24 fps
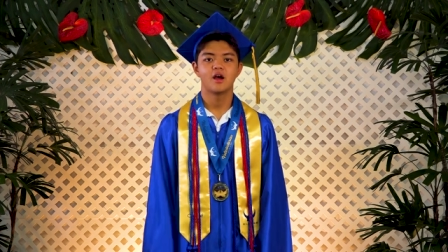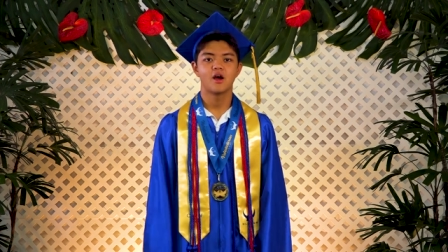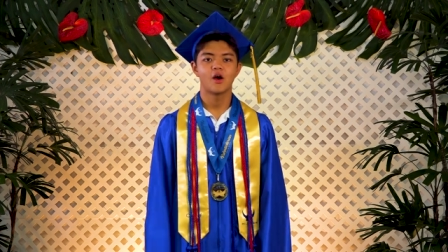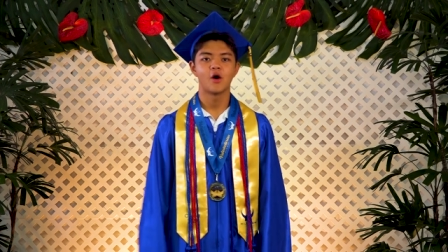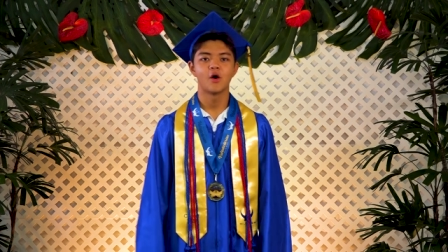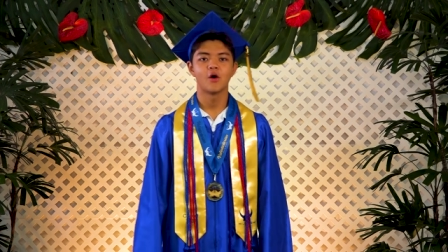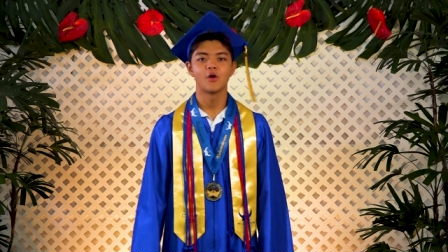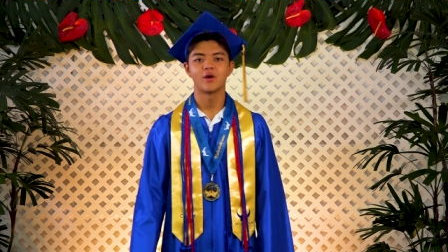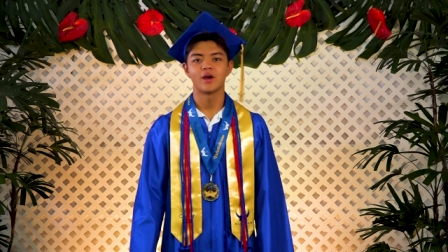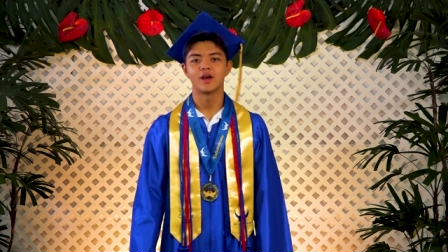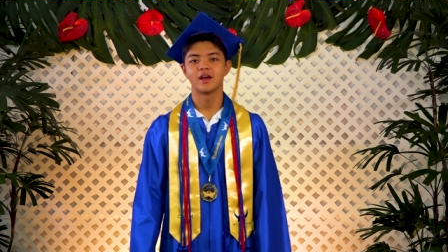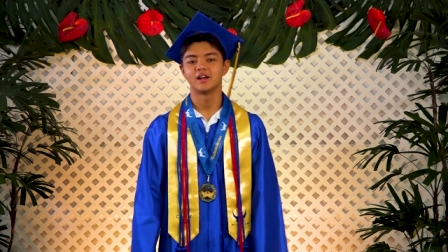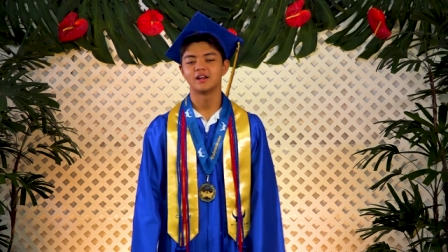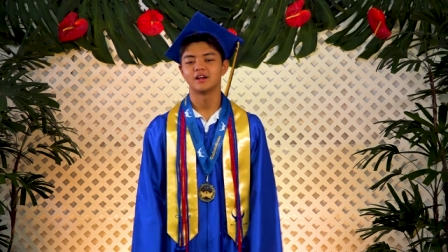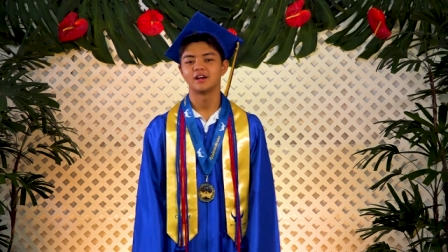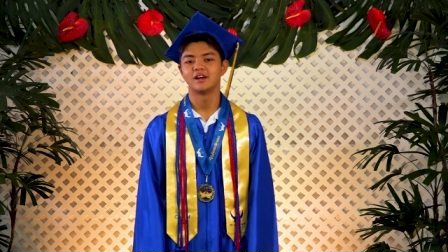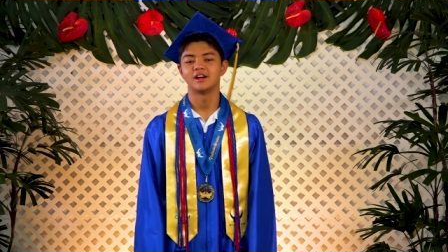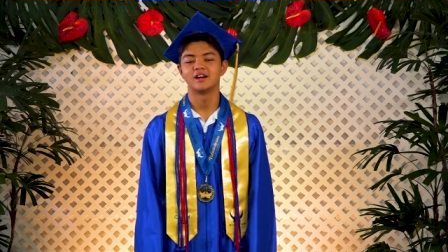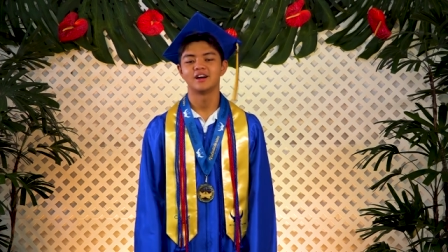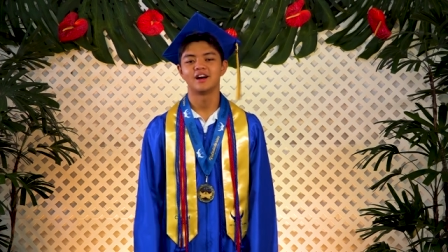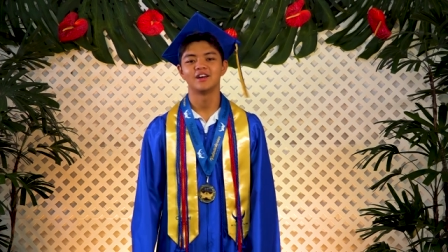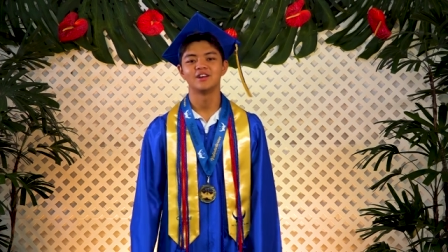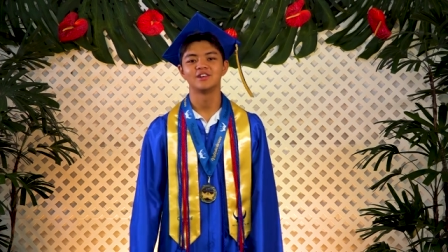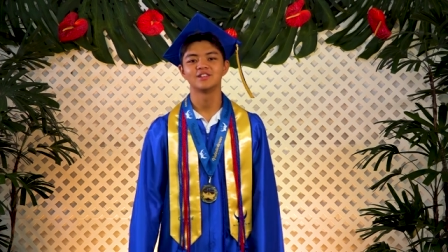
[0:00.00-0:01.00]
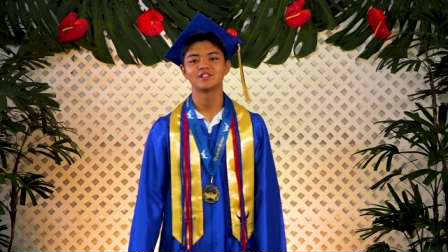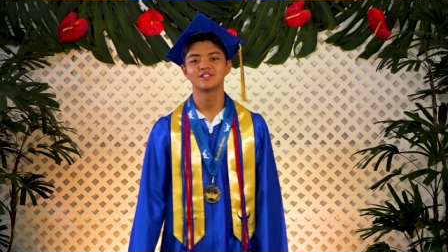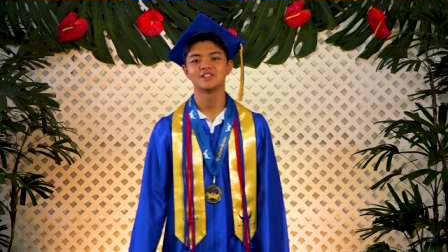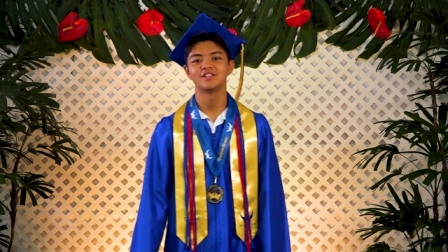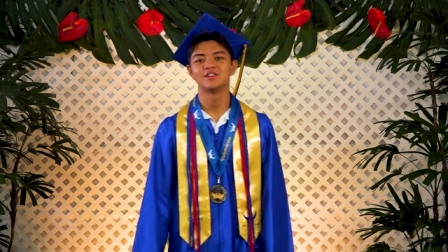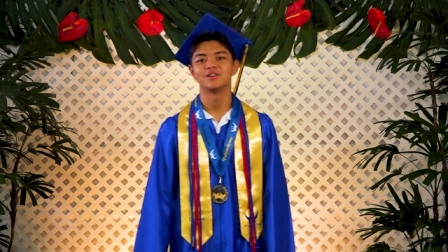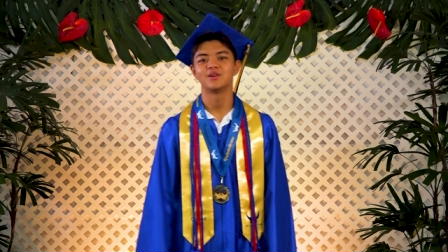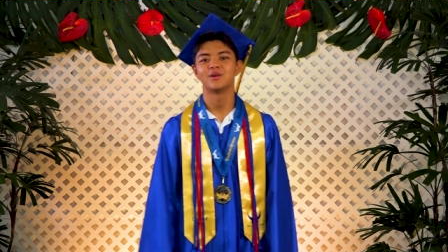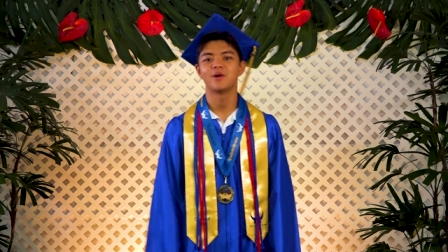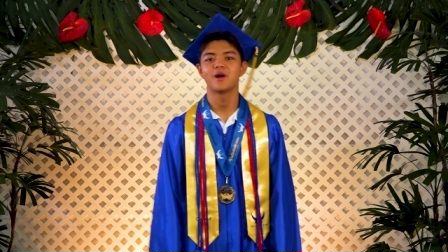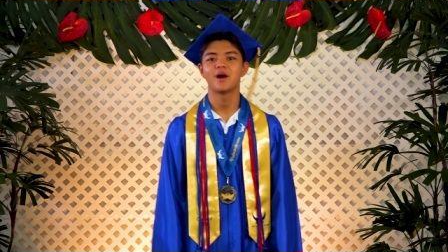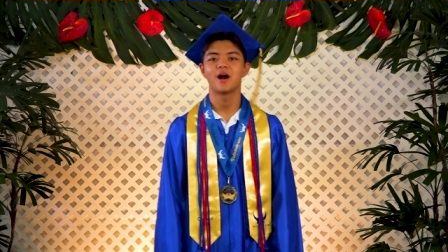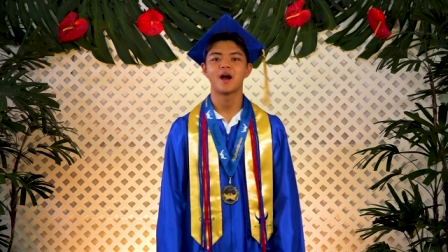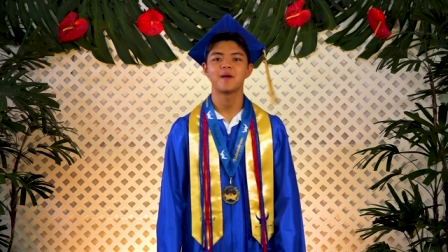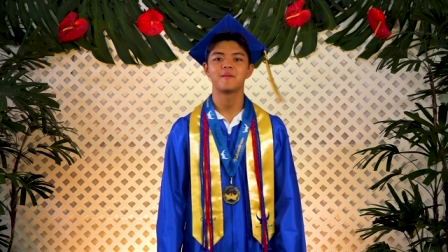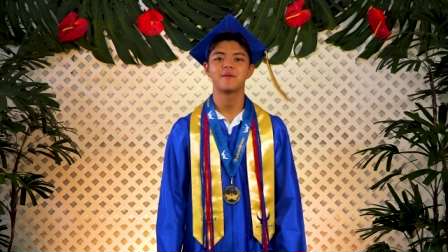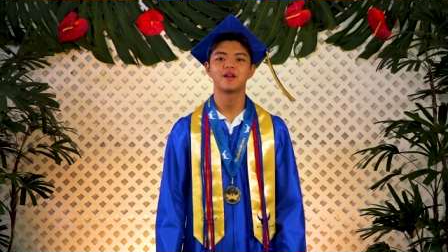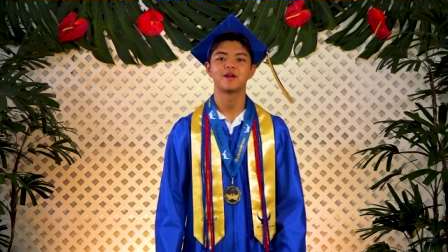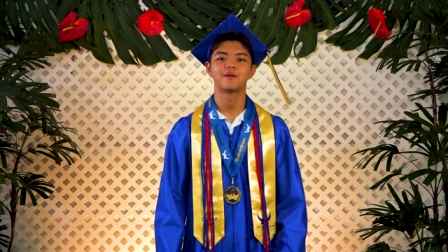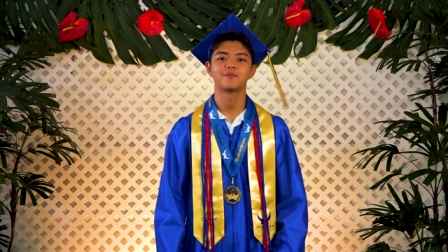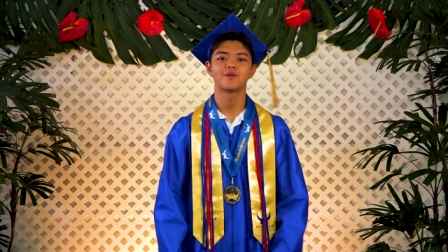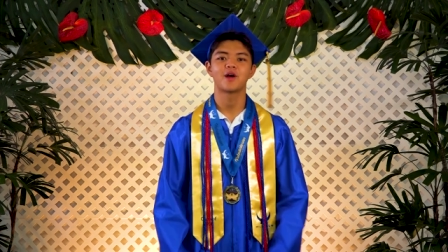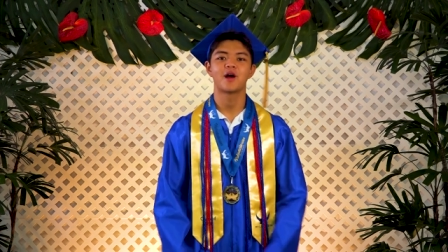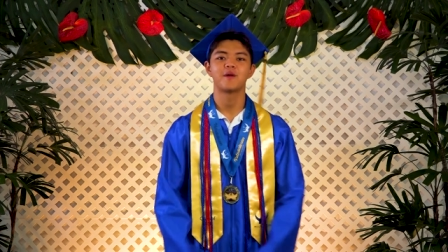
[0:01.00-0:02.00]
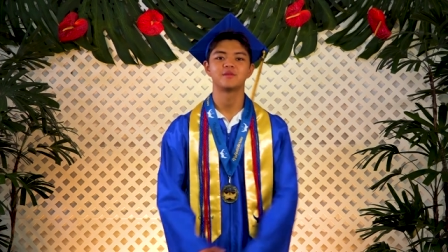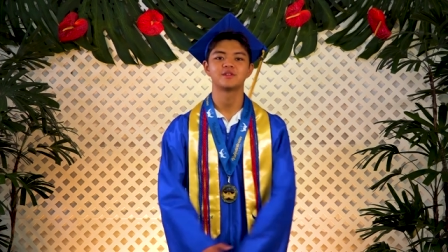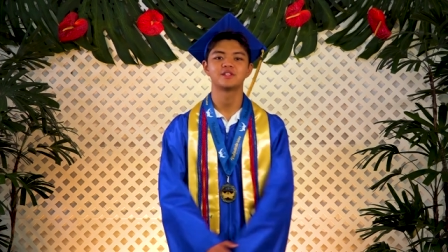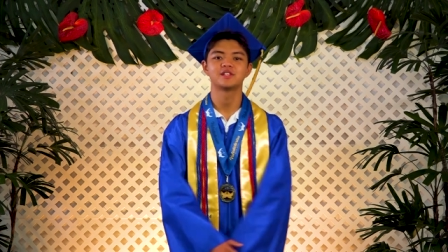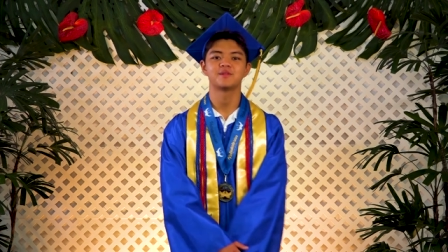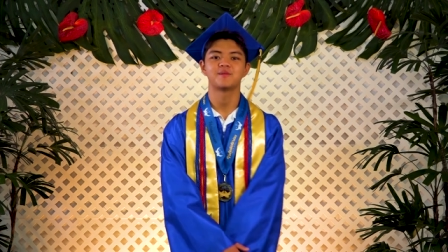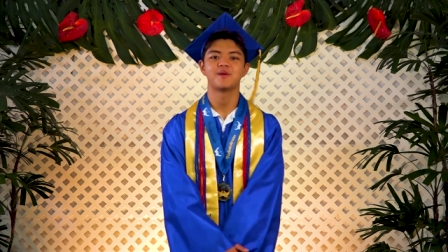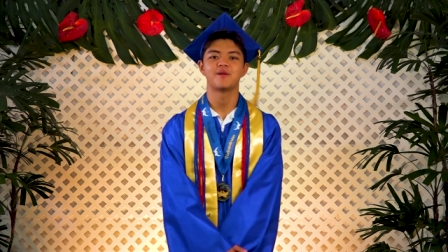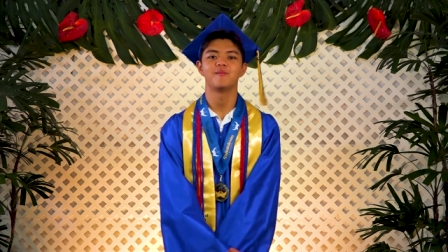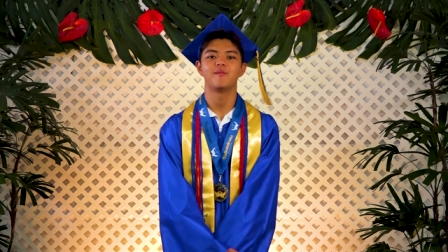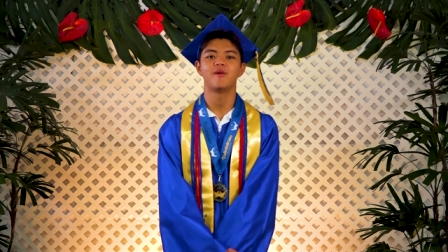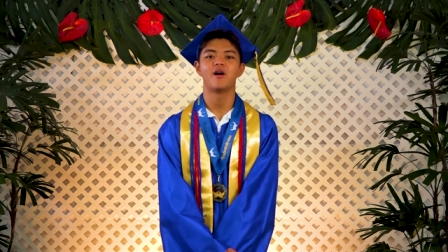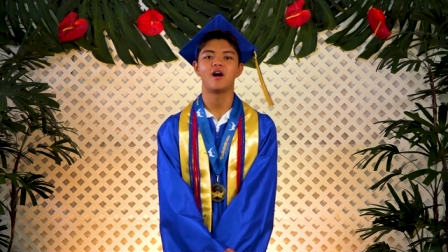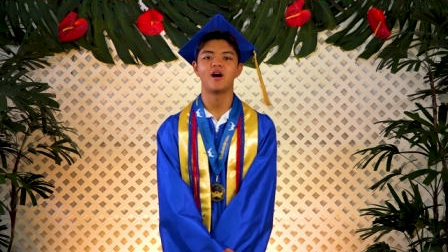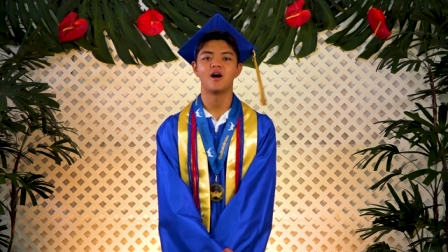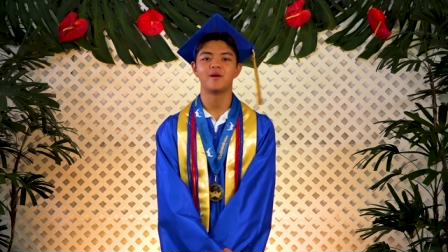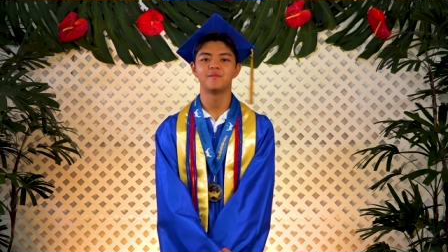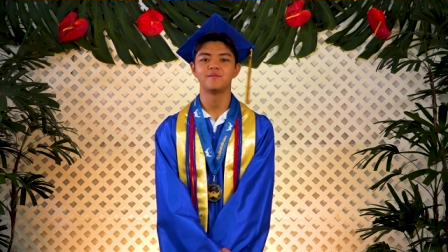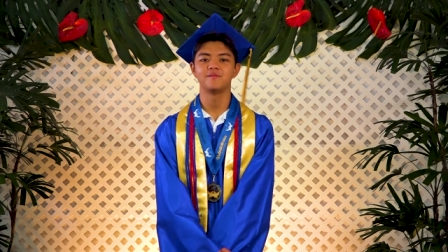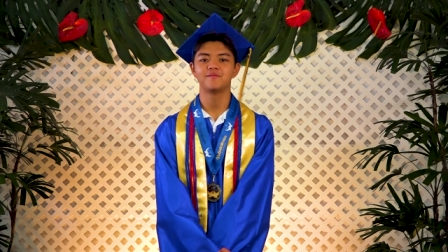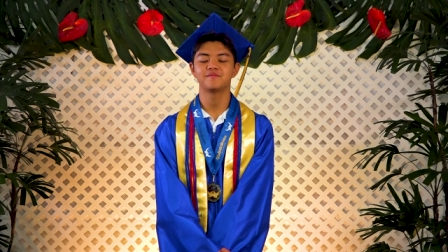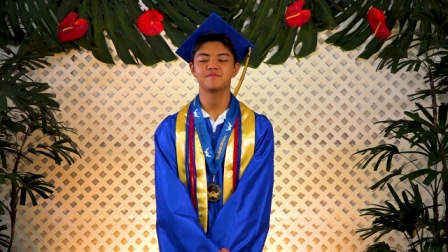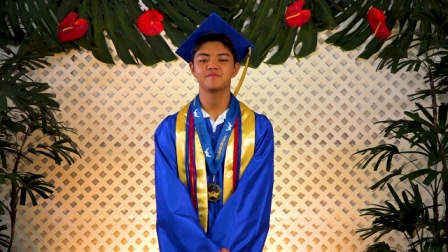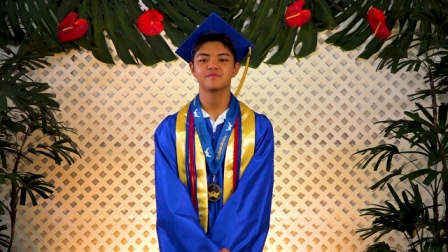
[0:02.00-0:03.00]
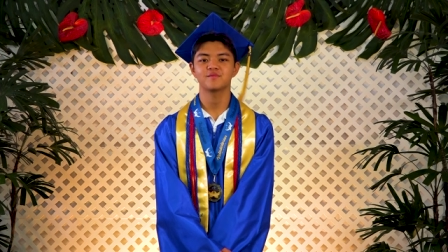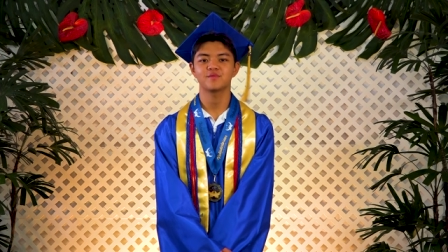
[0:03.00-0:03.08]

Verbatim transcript: Oh, and uh, I also, I made a promise to my mom